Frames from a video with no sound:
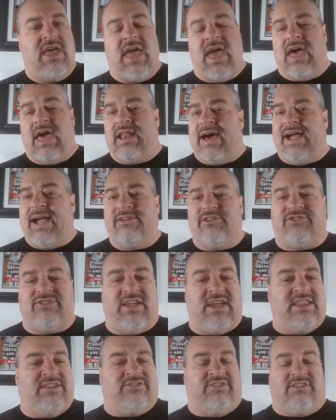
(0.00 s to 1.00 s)
and I
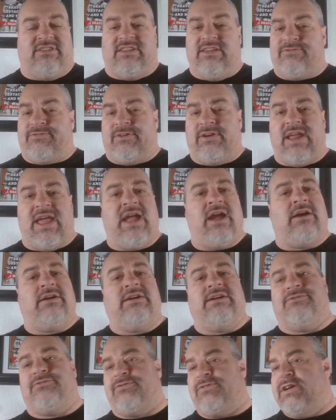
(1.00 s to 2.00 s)
understand it's a different era
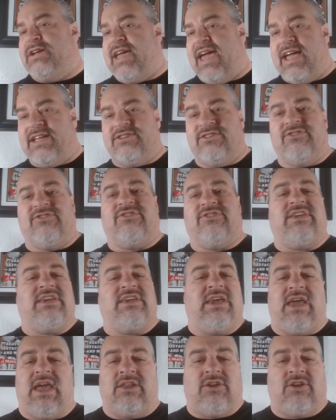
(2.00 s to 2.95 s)
and free agency